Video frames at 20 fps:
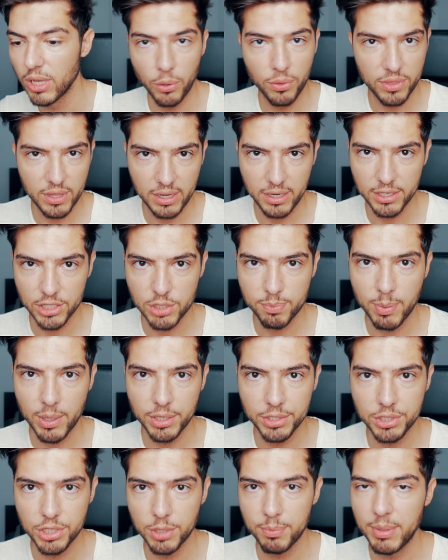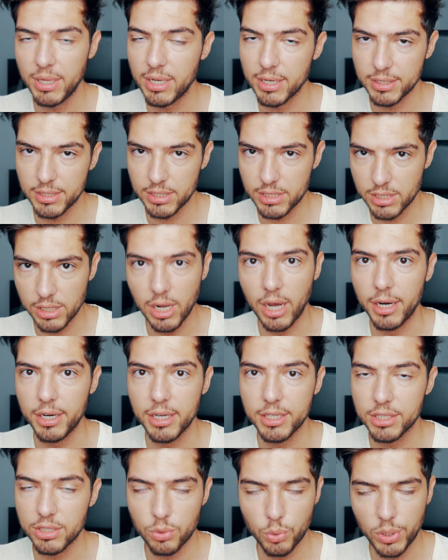Don't think it's sponsored because it's
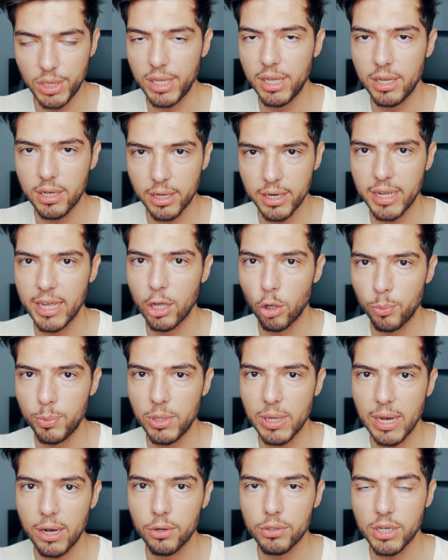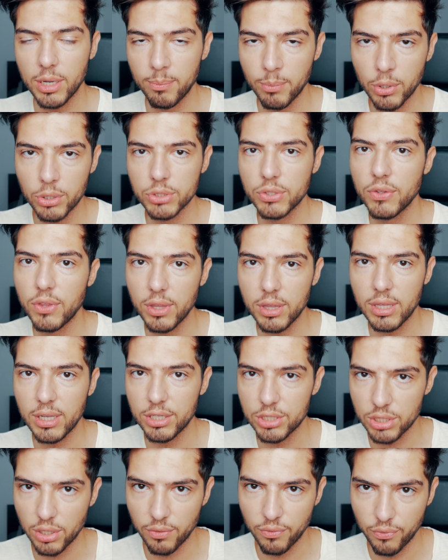not. It's really gonna help you out and most of the
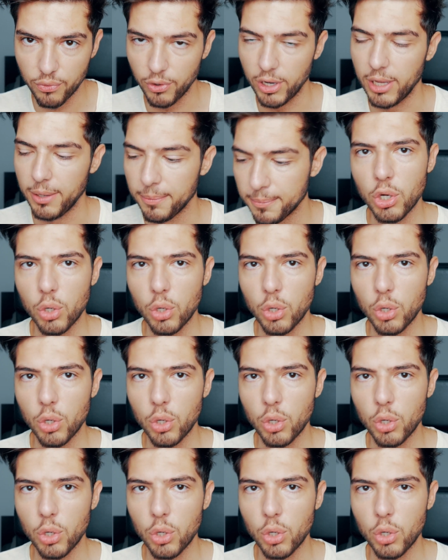things are free.